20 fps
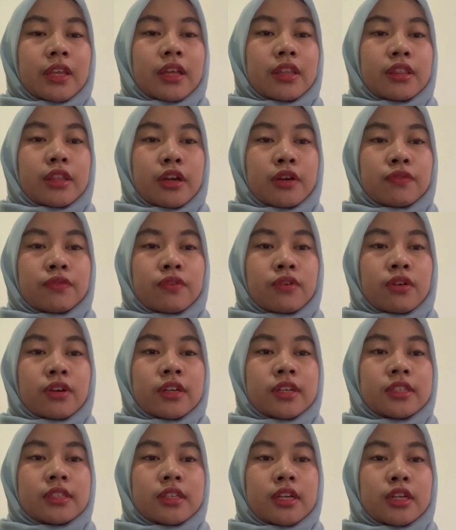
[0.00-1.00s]
Therefore,
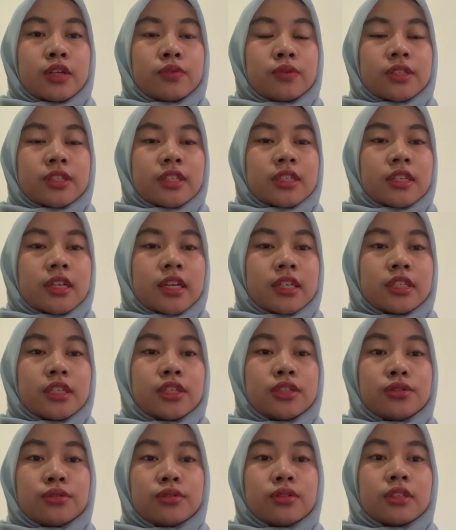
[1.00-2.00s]
the study was
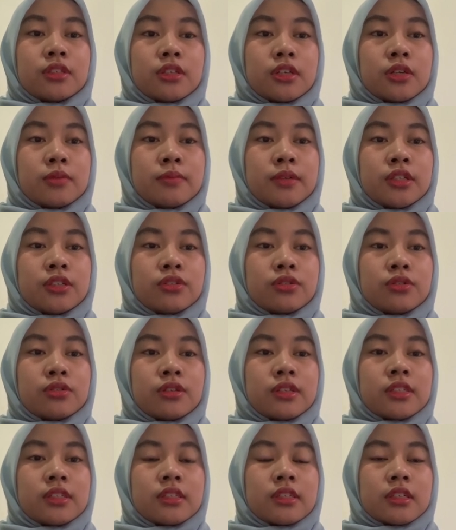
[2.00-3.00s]
conducted to determine
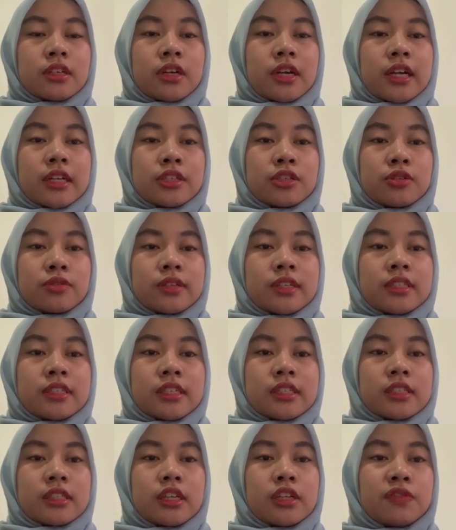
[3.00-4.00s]
students'
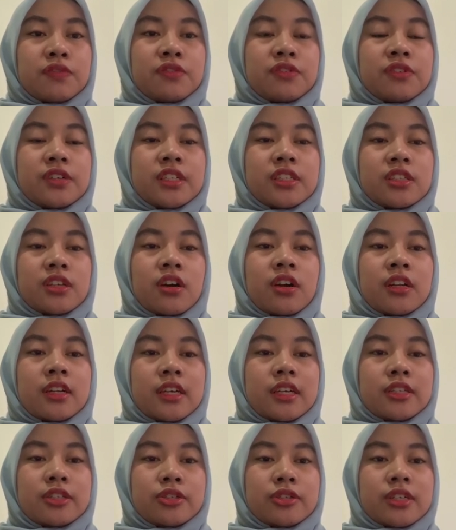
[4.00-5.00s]
characteristics' influence on
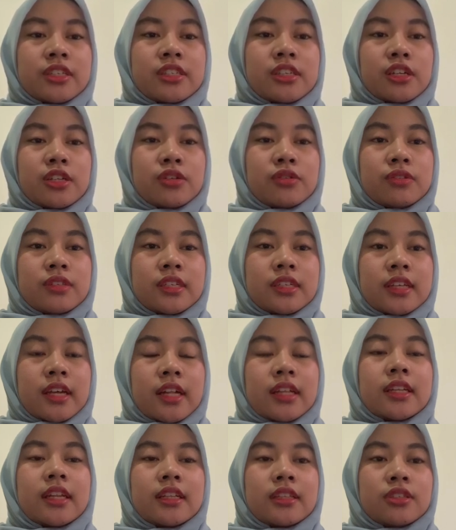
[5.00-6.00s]
interest in using
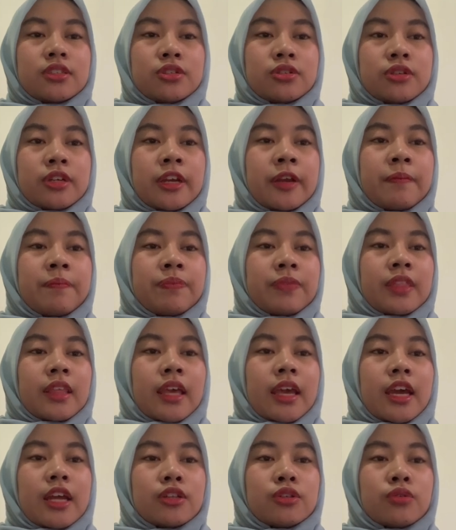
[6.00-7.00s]
teledentistry,
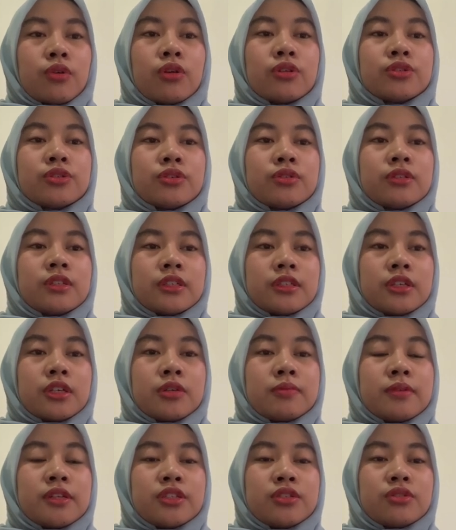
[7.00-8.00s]
and to also
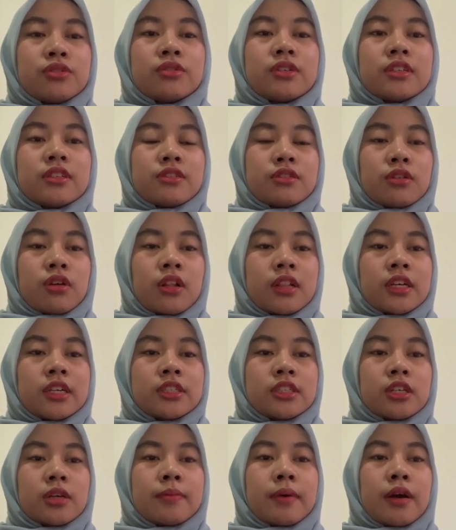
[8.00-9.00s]
determine students'
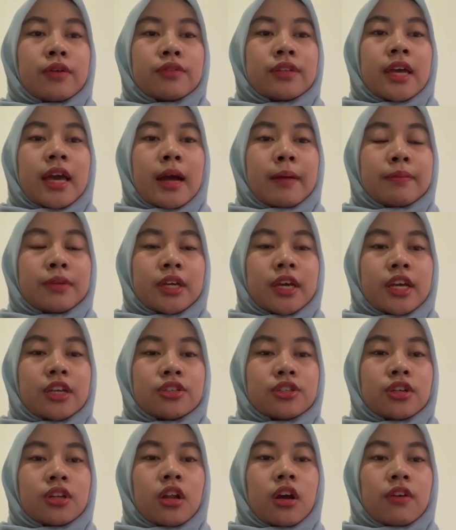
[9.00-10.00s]
knowledge about the
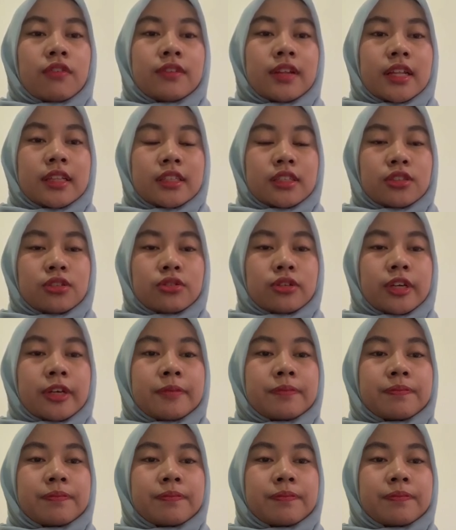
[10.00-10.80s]
application of dentistry.